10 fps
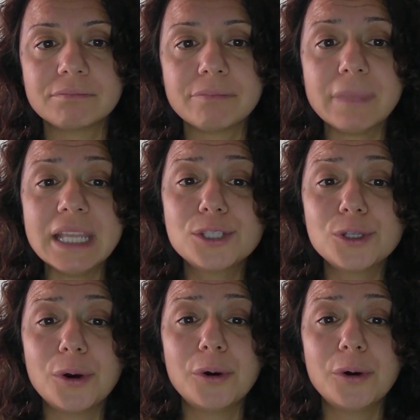
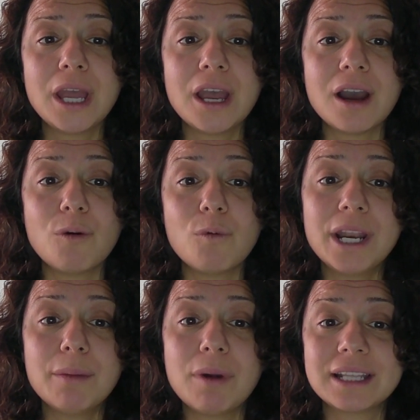So, what
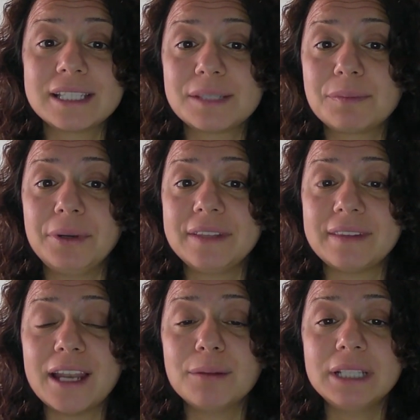about a spirit
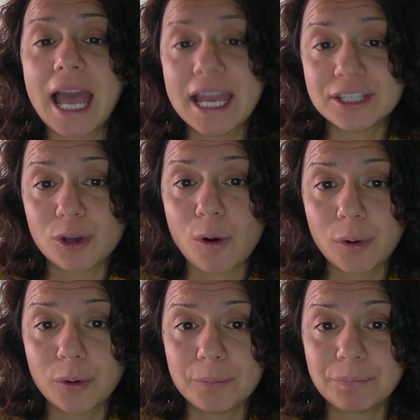animal hedgehog?